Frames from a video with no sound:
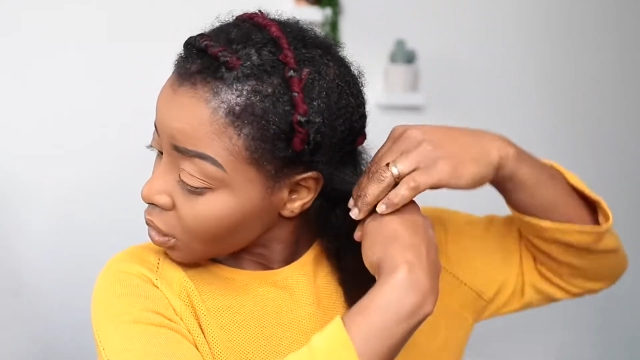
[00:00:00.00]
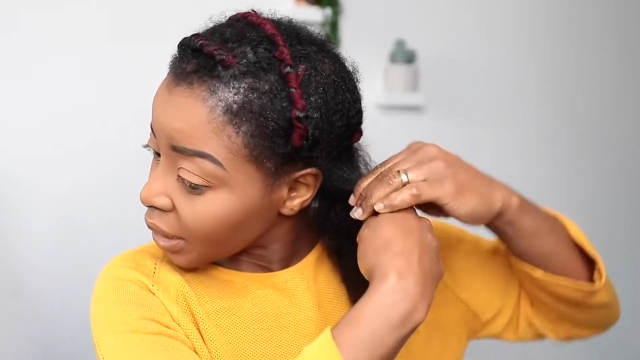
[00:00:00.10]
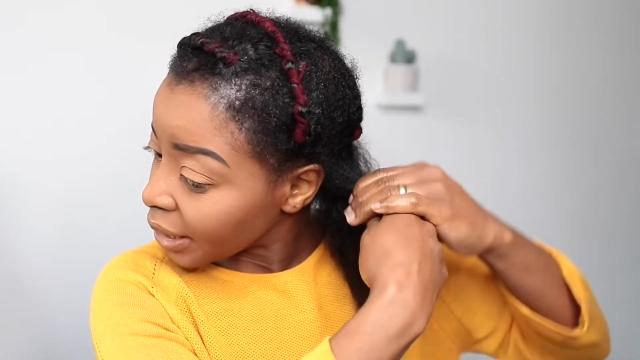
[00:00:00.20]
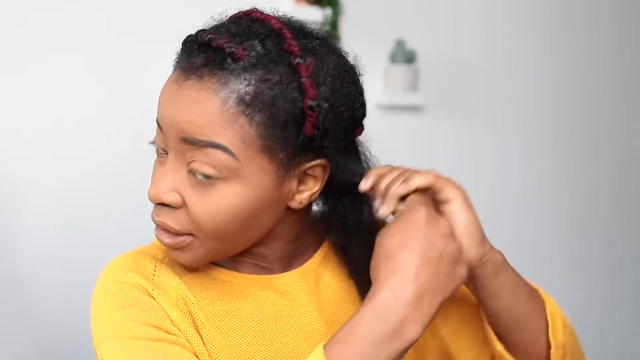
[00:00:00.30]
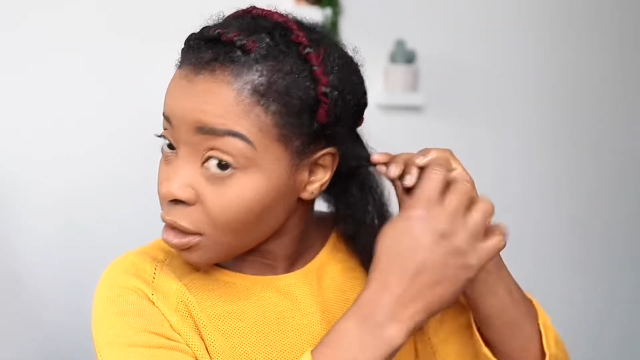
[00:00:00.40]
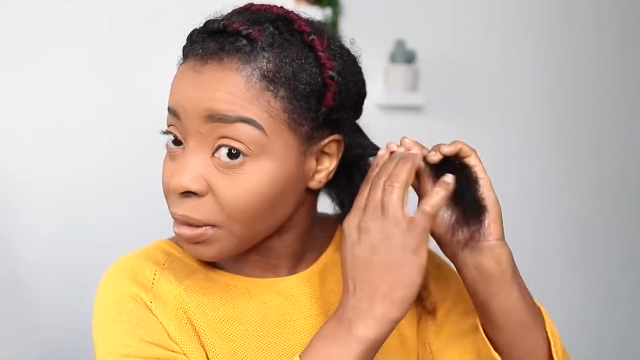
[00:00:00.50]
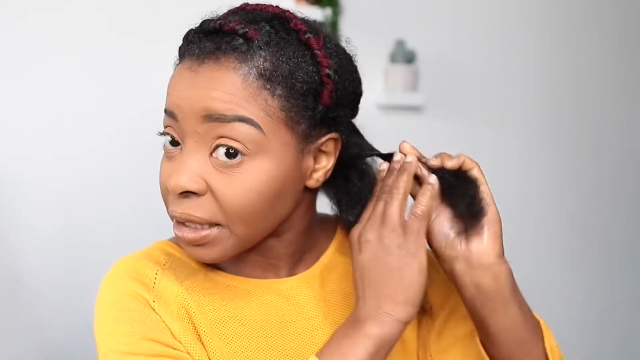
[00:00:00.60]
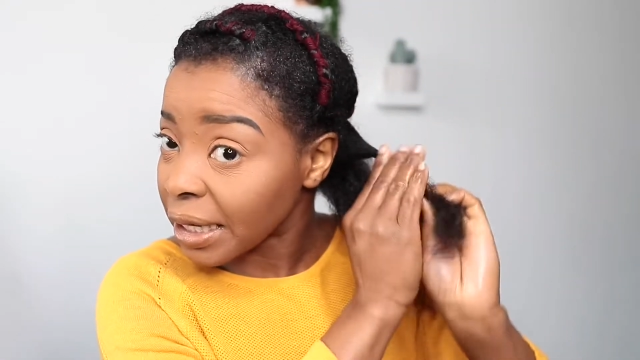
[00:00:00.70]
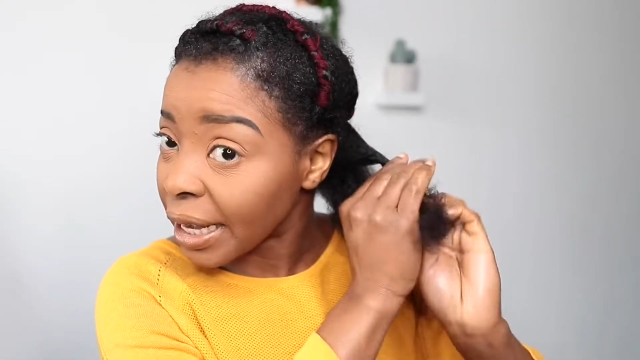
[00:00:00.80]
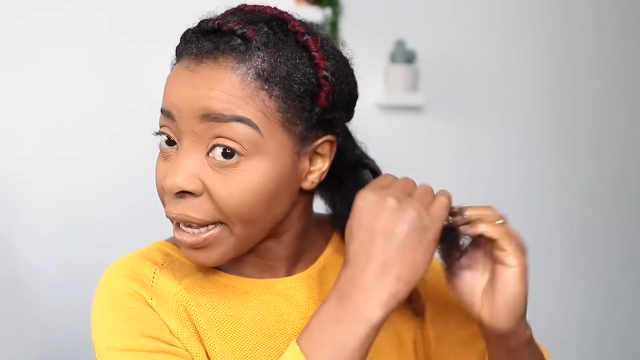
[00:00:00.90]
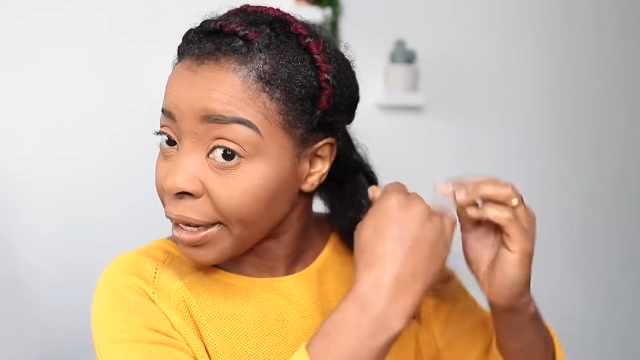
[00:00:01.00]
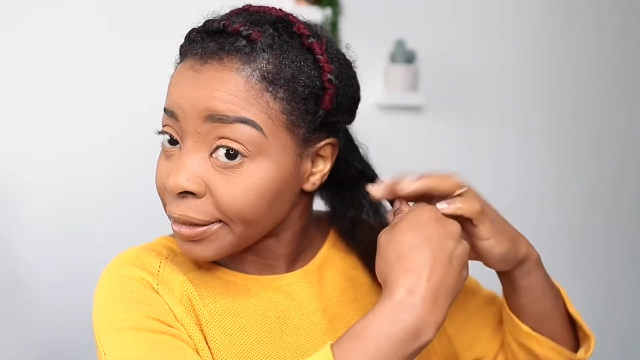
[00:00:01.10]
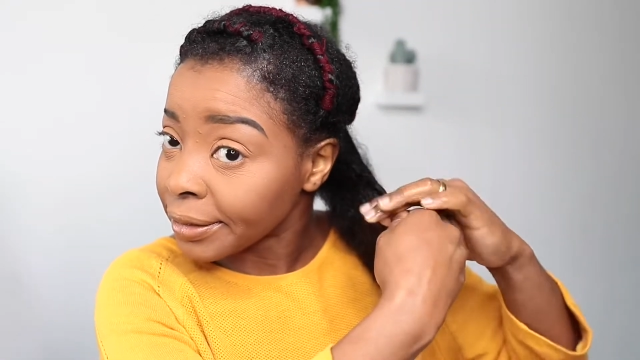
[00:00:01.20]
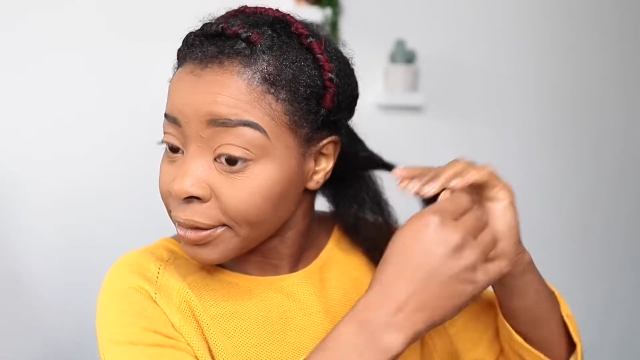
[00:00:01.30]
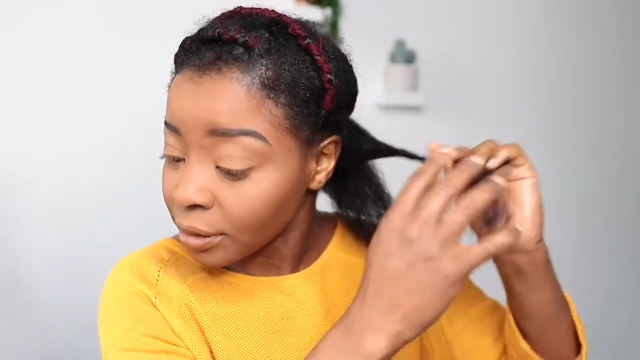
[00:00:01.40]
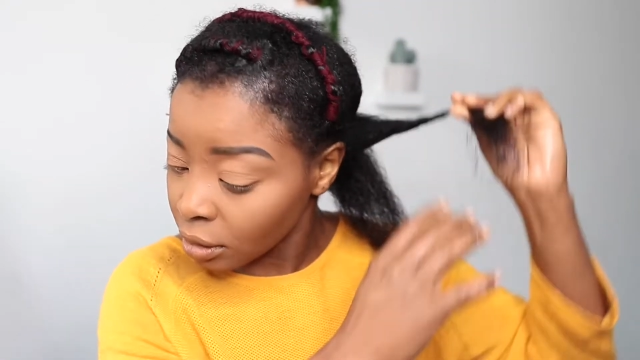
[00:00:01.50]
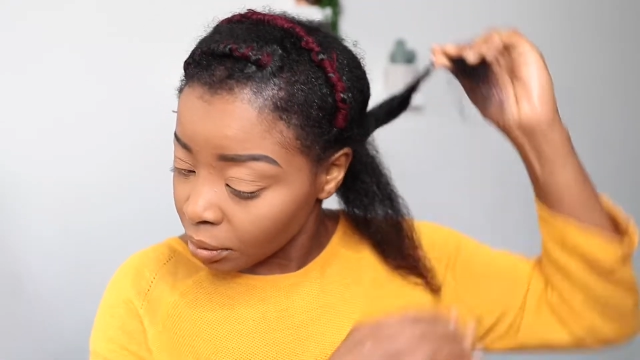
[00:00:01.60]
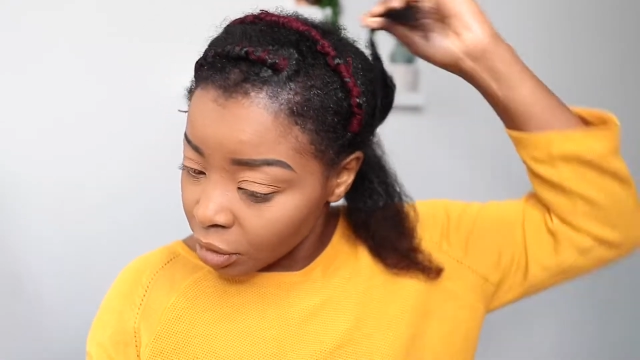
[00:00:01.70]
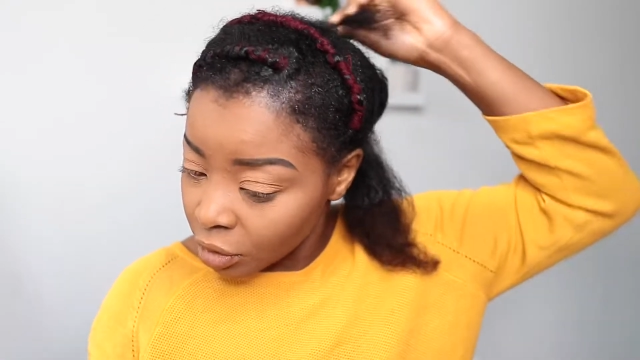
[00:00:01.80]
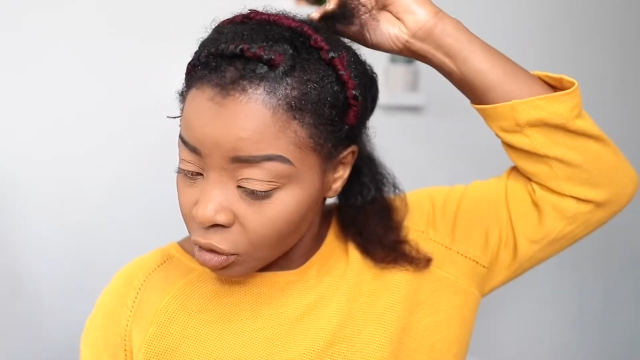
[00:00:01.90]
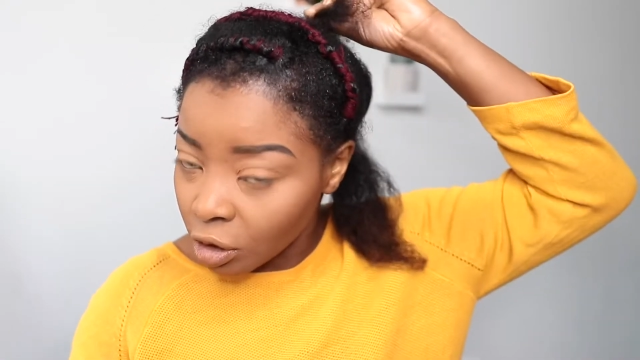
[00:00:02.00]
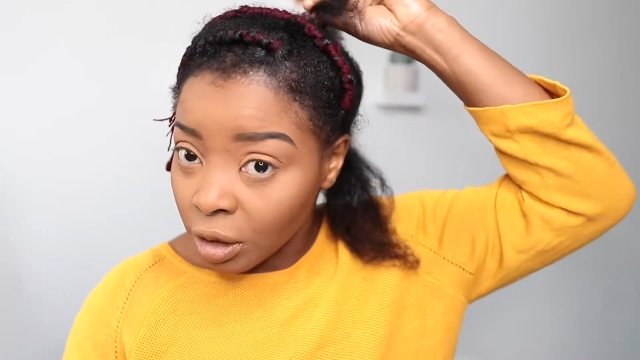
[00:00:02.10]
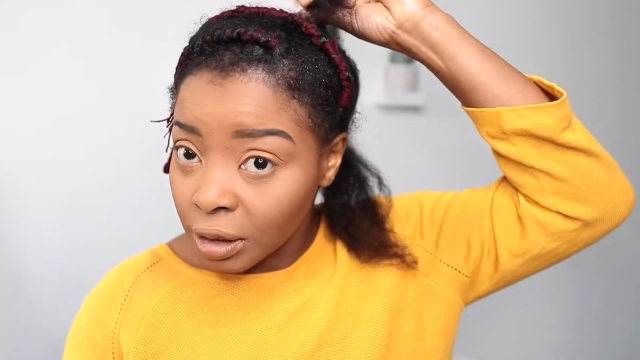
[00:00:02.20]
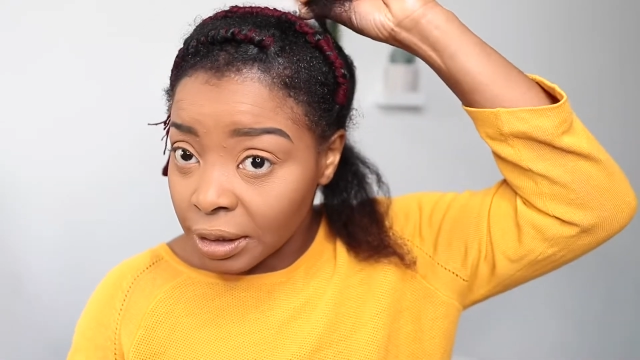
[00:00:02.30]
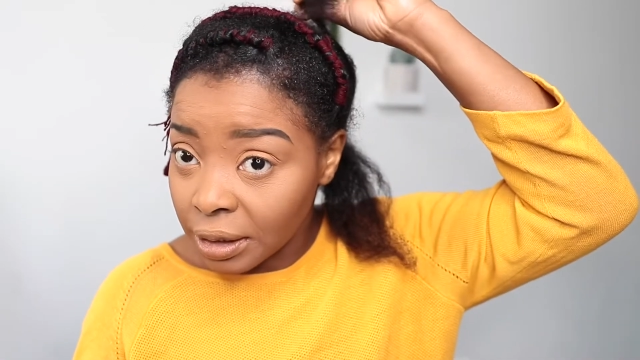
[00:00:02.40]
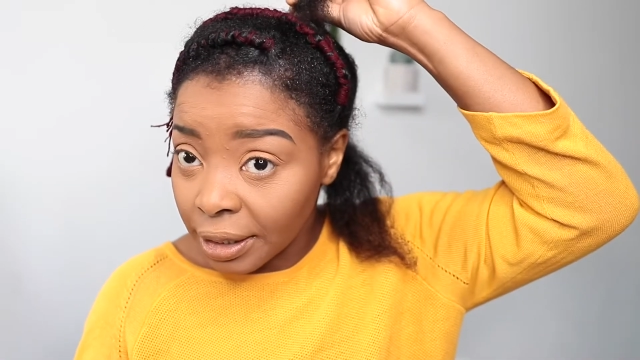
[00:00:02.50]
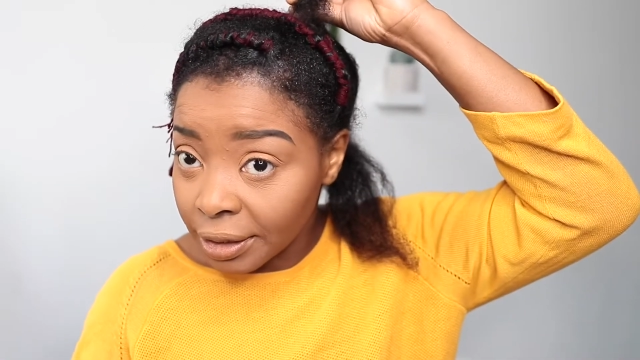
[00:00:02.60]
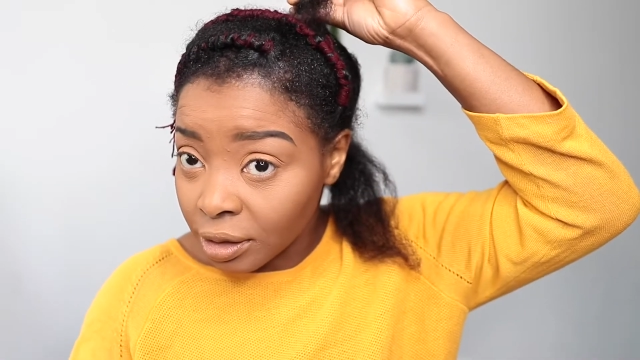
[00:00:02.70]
and divide it into half and